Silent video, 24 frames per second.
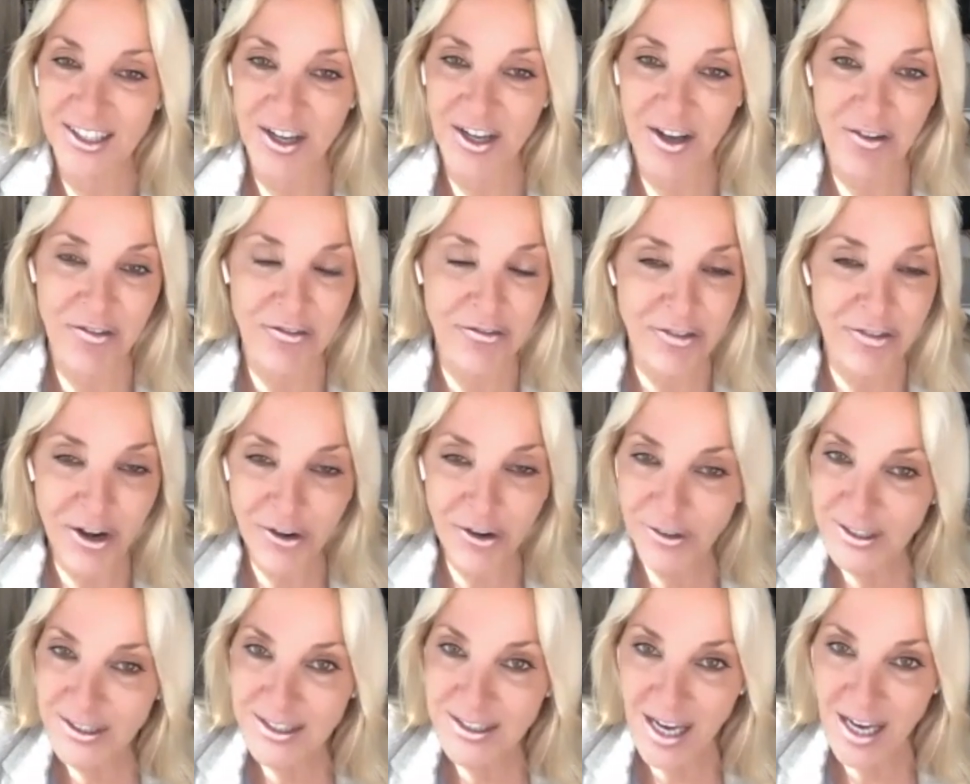a
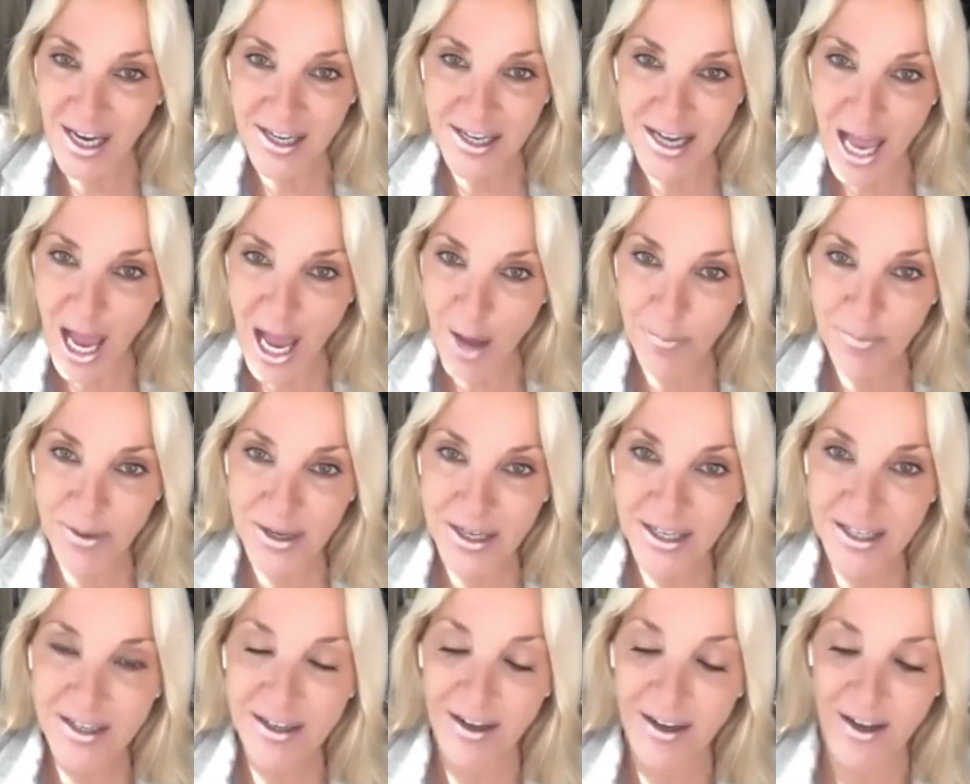very
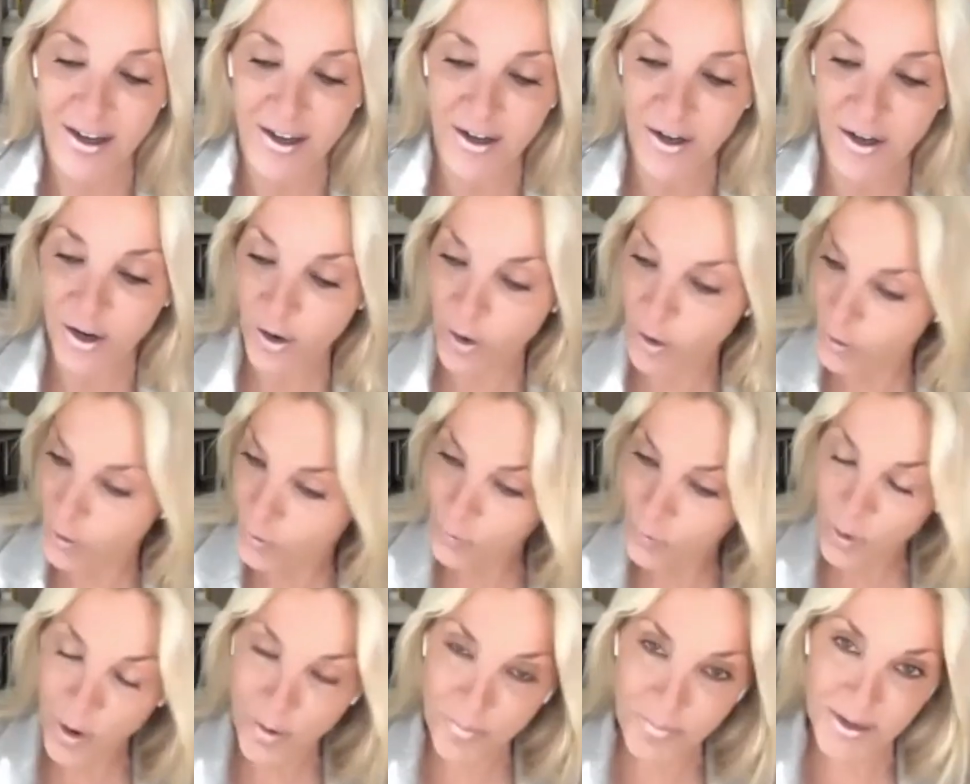dynamic a
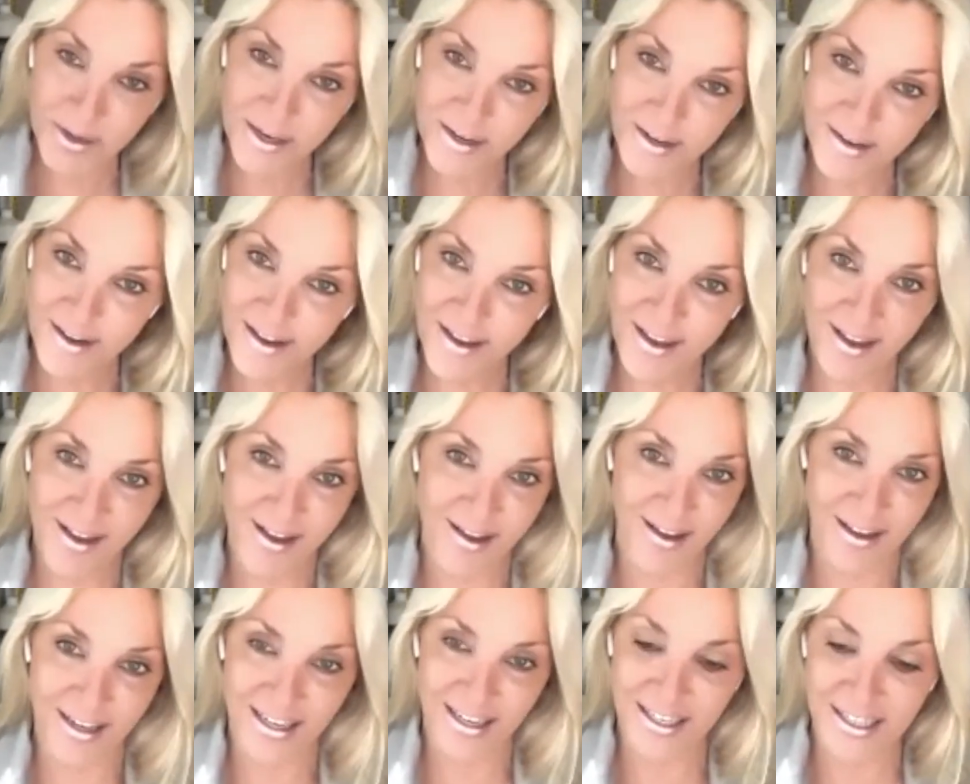woman
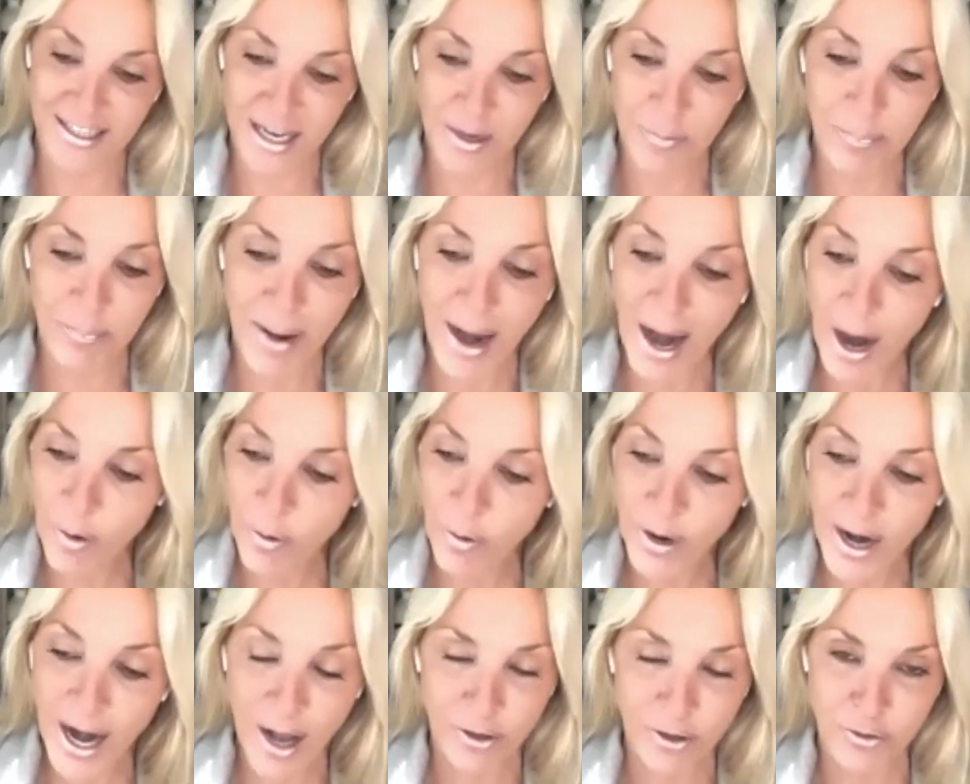in a
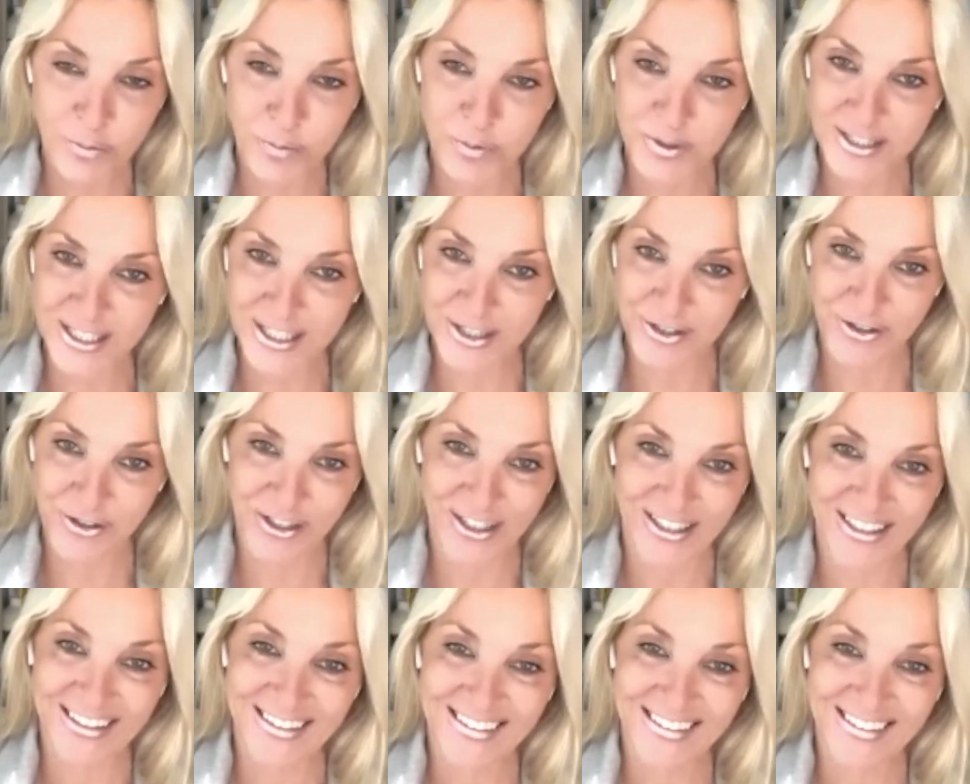powerhouse position.